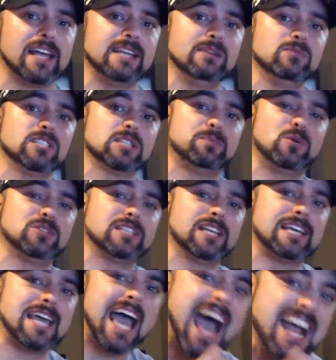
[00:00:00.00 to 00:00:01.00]
and he was supposed to
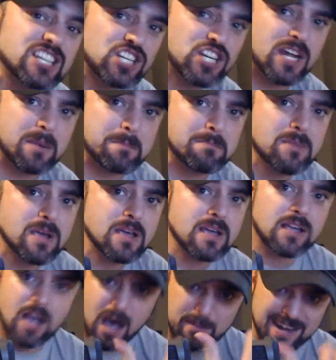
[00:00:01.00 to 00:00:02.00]
catch him
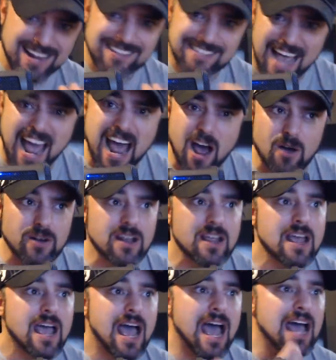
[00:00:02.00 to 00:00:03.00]
coming down
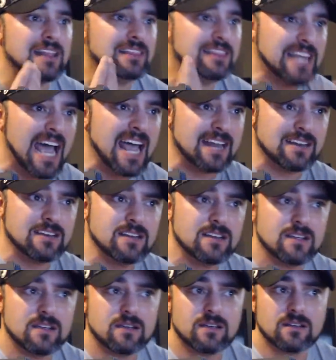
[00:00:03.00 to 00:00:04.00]
and then
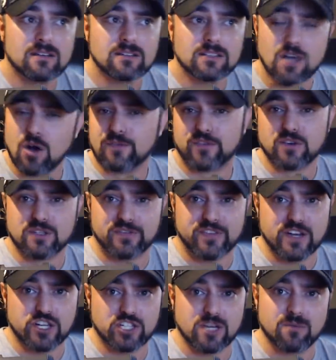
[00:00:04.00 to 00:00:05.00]
go for his
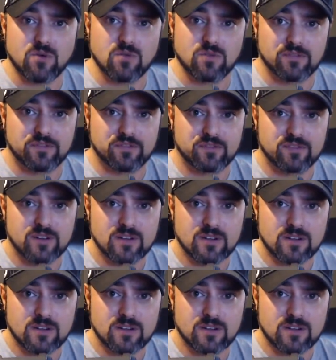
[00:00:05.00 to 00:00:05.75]
finishing move.